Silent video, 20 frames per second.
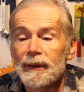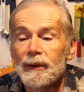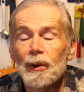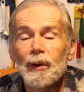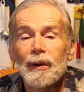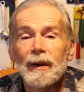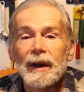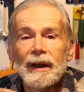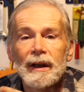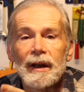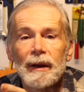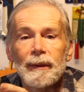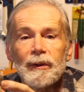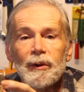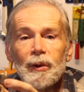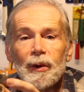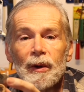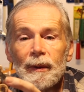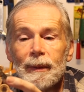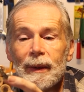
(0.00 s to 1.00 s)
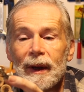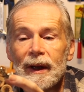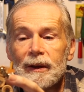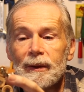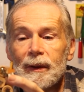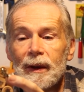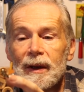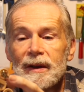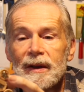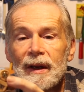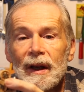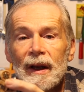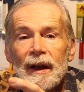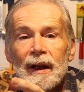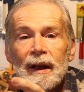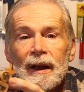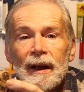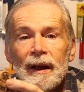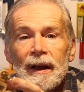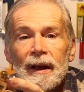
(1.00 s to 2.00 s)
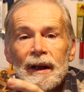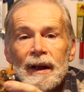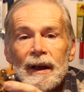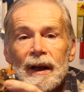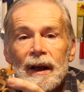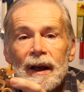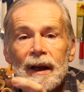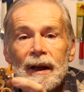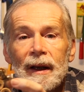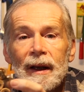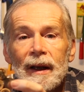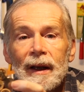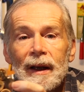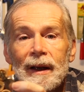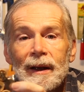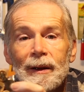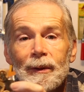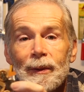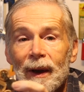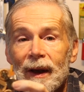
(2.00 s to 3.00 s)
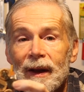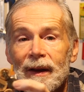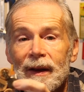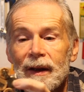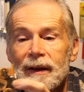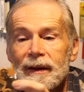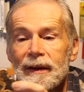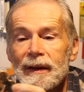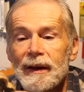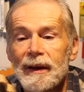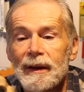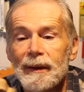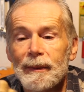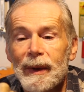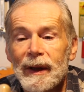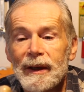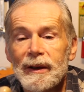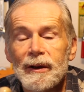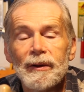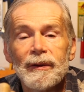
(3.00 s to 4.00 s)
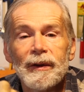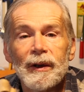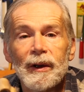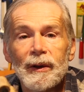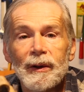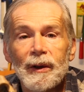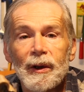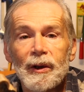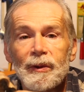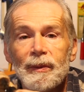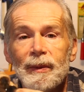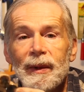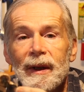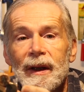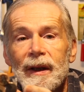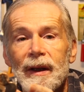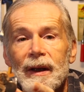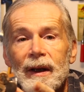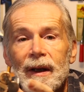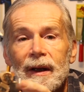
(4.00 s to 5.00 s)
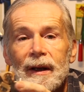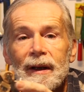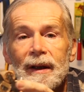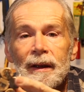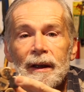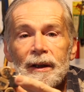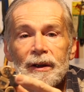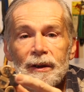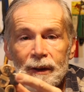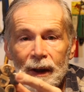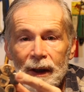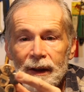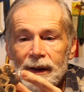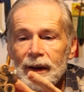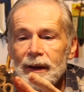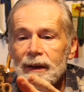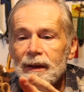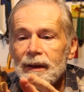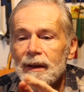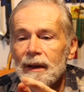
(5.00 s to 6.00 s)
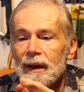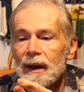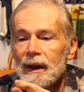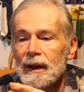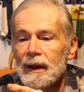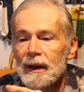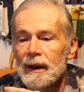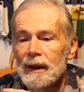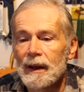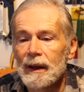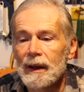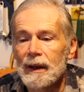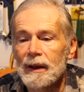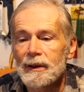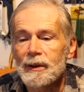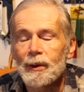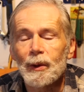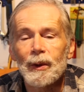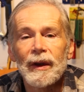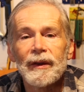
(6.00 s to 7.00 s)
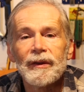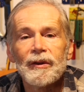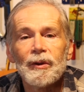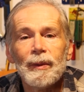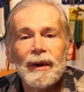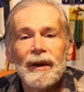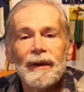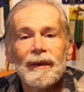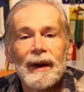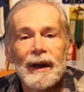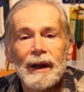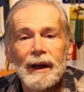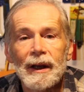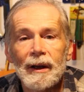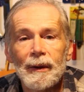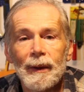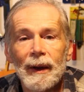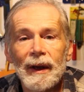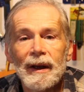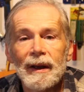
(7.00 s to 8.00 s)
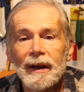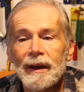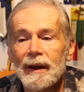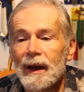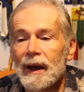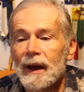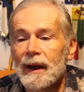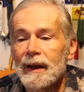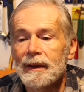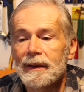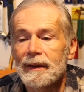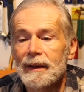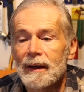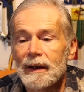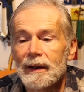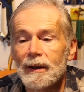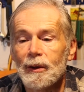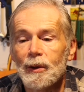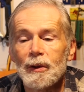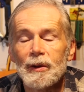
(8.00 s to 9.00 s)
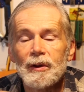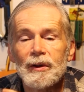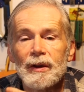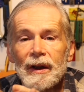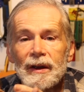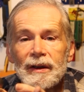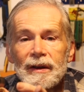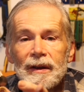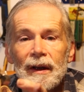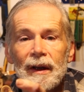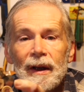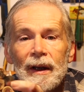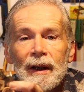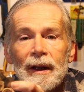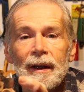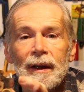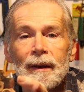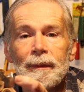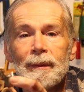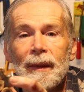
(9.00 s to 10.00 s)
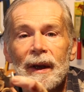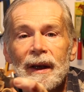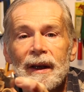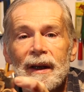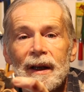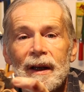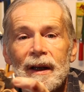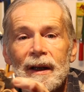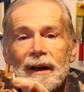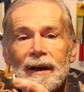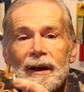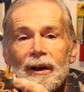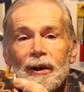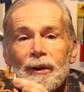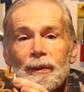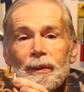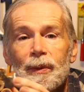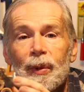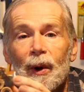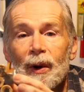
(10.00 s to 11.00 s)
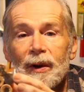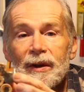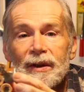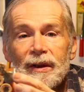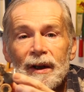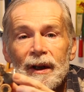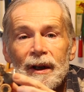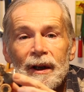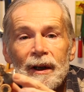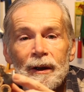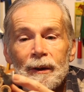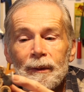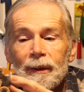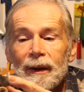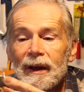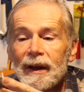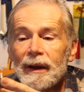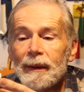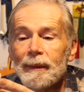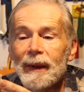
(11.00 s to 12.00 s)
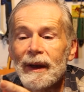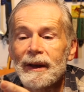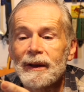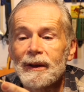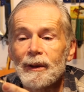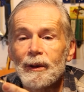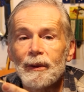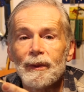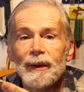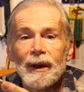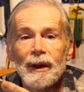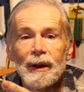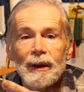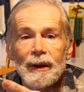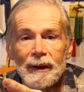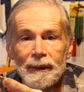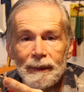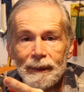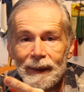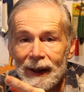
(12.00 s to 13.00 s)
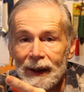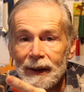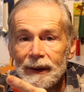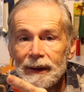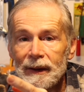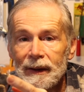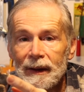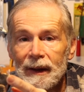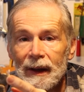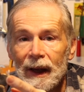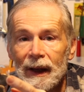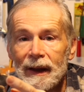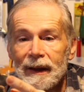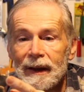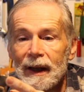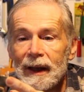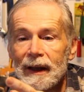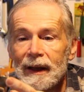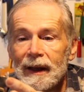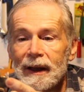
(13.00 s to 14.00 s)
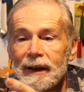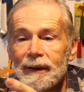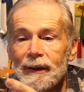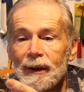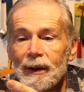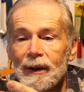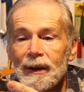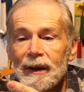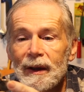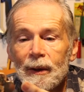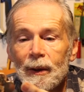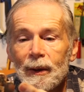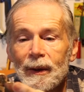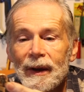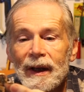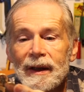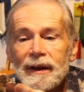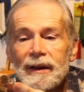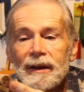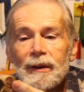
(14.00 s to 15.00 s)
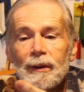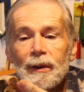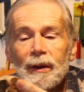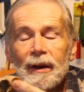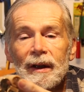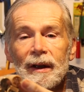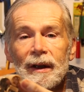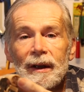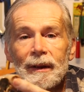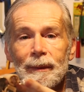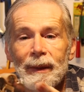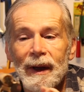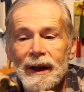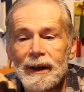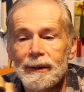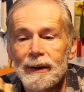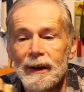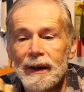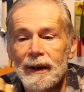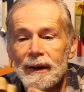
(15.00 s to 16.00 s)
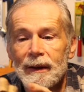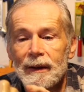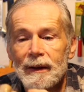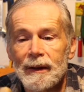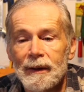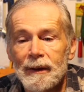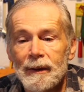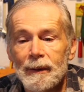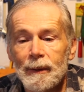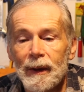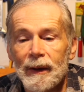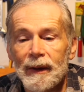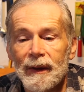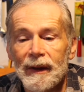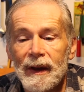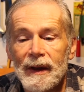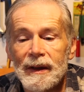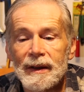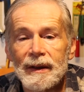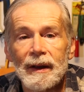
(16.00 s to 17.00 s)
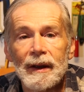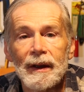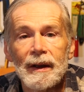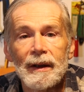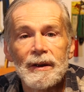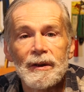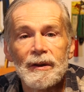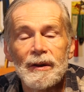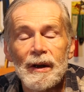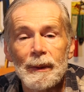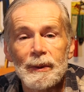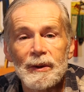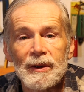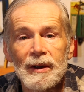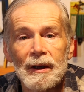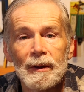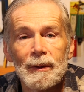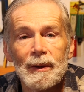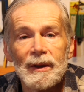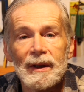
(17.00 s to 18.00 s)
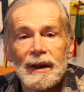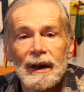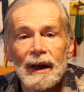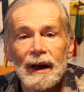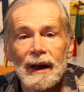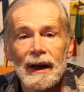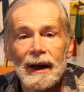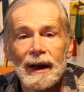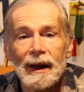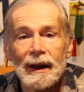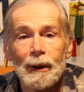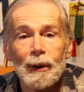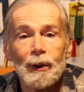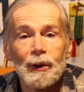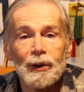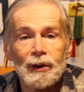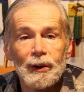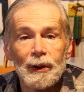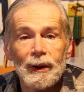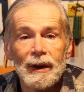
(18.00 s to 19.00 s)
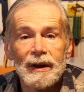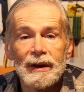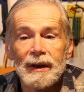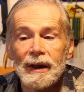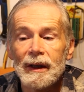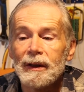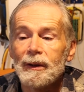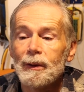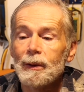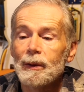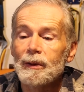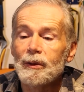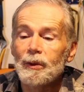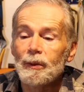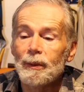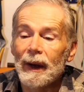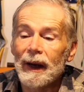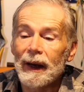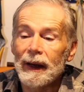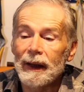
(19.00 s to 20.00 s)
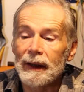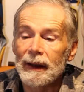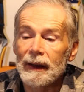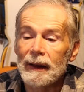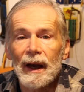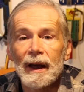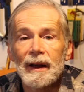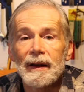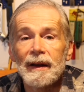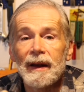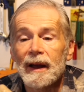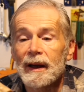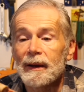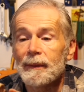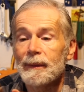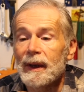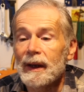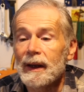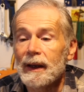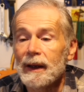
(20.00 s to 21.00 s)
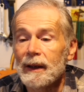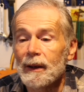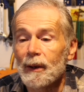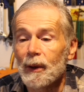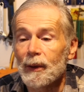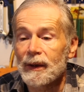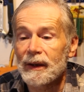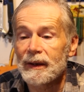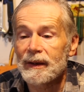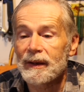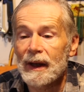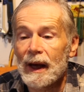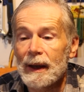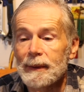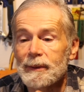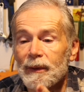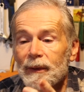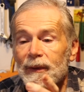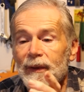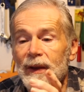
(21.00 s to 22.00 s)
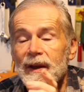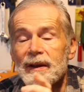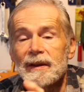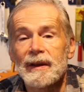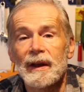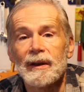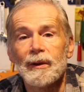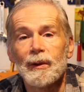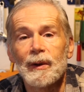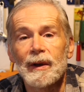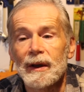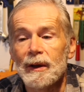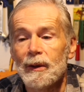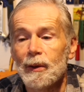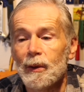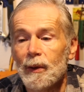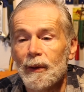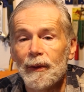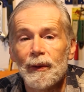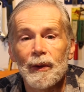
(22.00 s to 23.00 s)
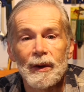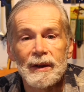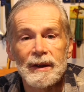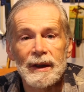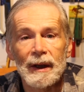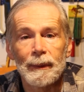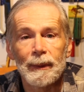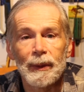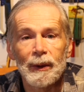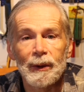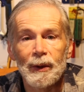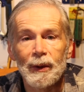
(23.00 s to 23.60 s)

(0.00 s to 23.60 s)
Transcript: connect them to the batteries in a way that the batteries will not be distracted. So you have to be very quick, and you just make little points where the metal will melt, and then it will connect to the battery with these strips, which are also easy to buy. And there are many other types of things that you can do. For example,